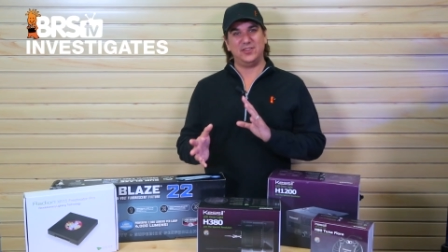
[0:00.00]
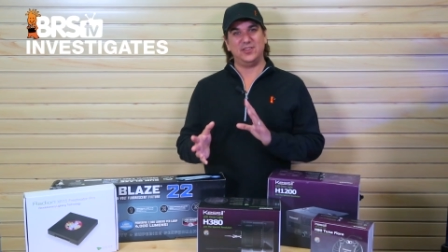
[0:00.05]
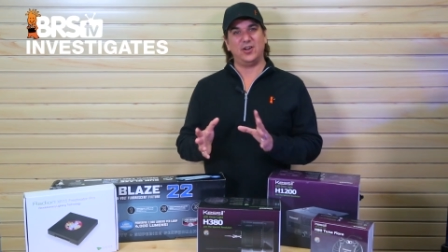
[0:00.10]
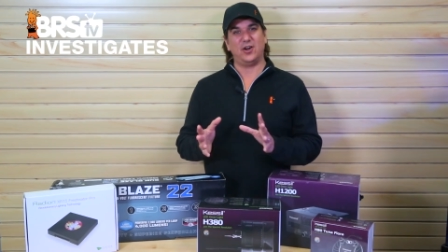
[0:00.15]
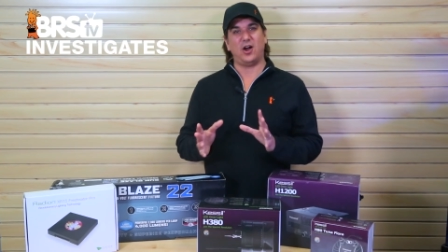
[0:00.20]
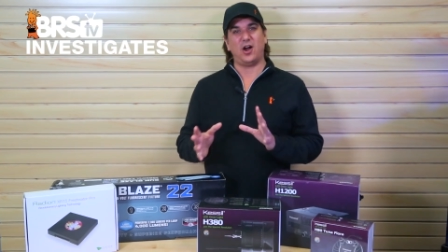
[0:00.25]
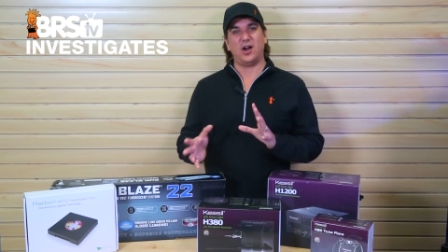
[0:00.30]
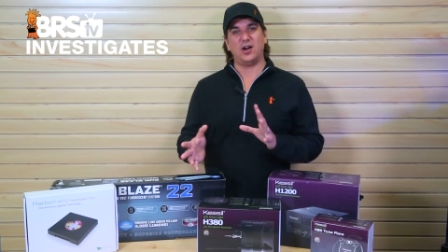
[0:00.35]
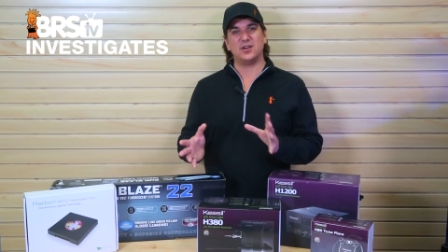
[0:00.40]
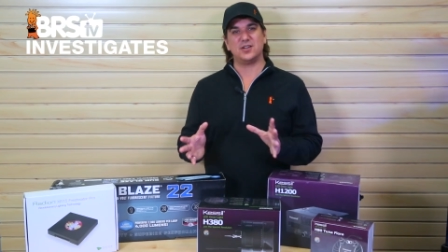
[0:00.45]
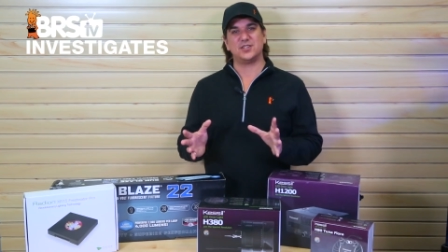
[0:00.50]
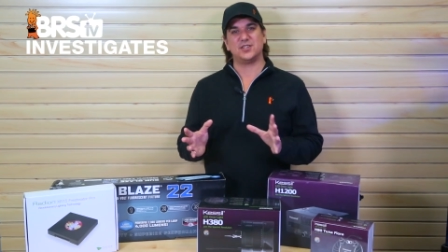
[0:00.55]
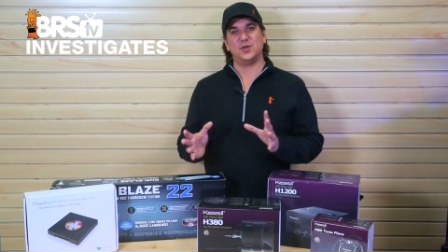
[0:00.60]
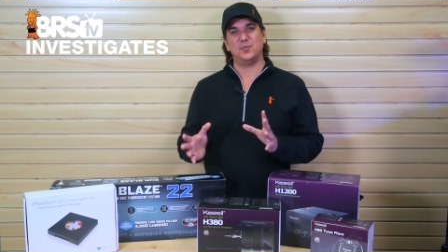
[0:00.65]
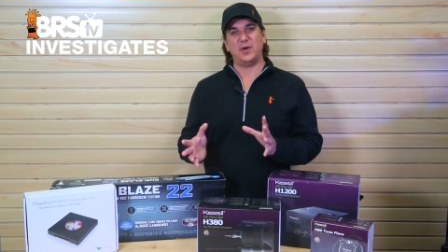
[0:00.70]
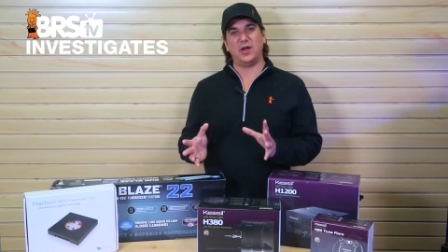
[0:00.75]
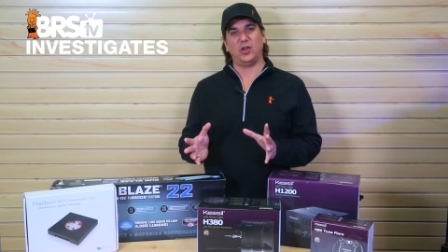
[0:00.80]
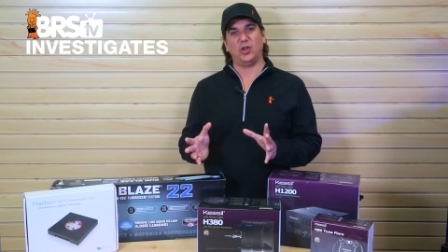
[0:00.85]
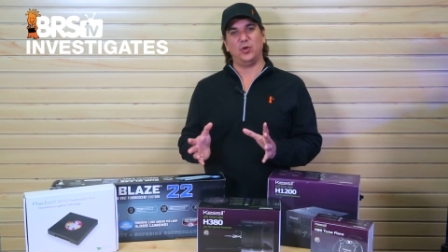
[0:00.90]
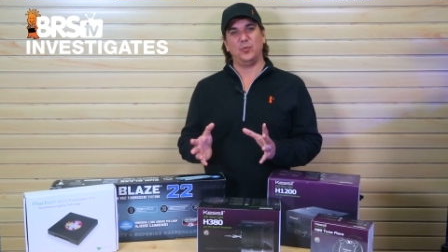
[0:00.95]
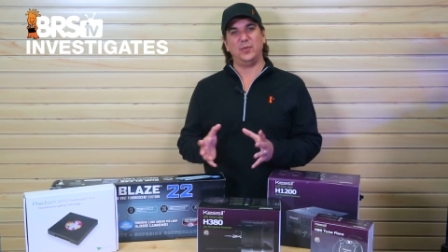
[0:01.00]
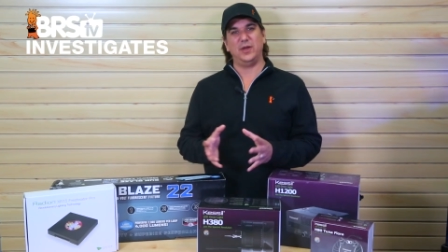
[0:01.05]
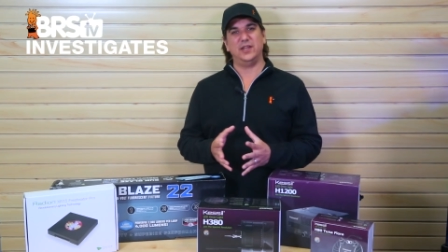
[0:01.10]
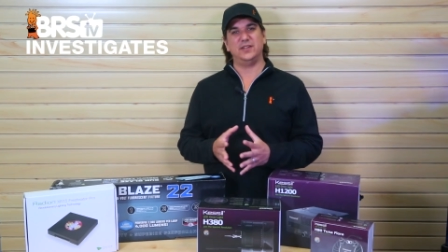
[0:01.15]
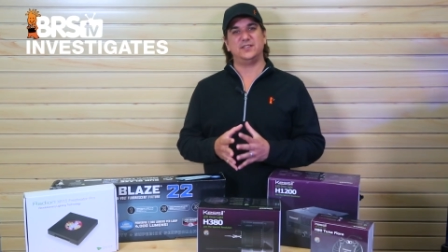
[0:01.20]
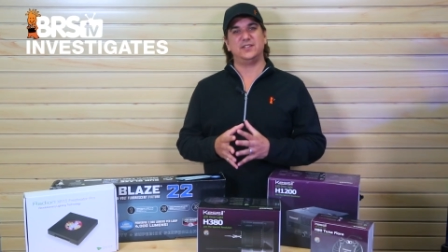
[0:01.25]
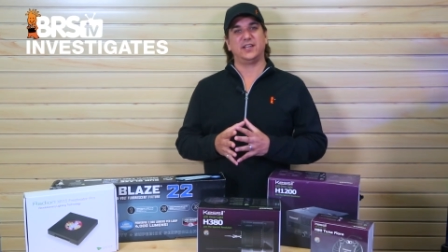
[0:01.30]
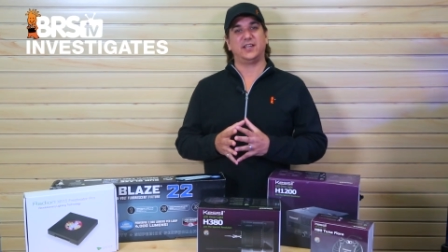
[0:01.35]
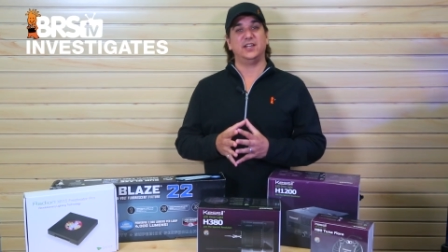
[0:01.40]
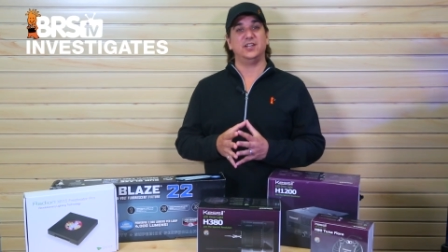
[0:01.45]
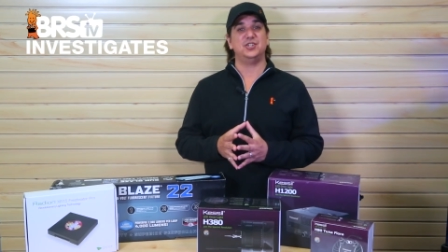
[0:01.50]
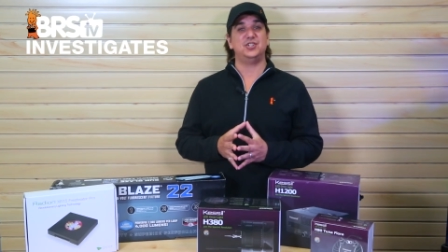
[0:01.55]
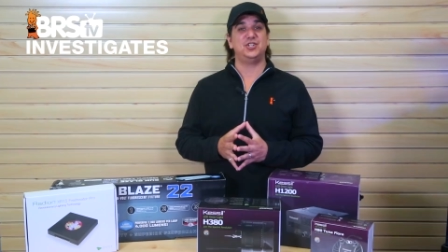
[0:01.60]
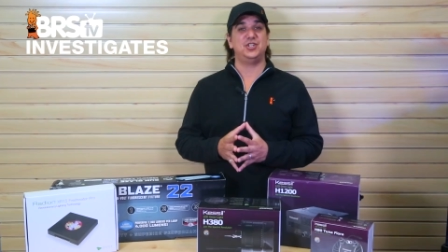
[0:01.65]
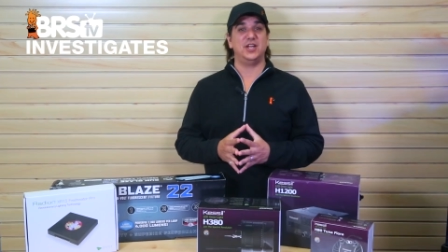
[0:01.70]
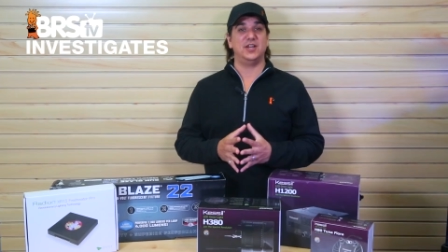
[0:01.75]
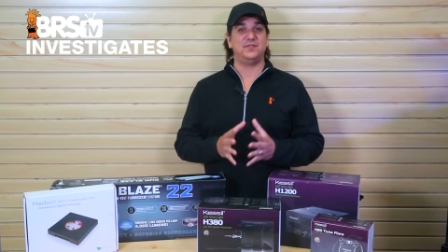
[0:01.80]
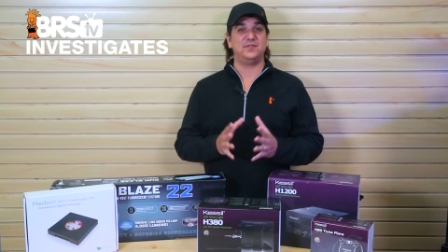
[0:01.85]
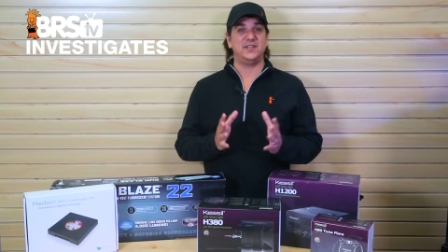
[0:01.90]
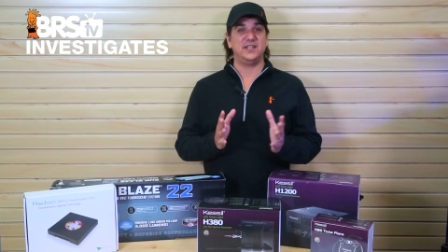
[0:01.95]
and there are some elements that can
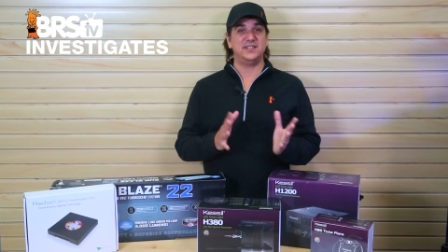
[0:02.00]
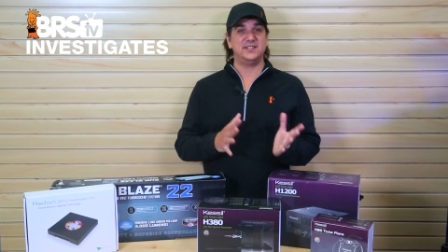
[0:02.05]
shift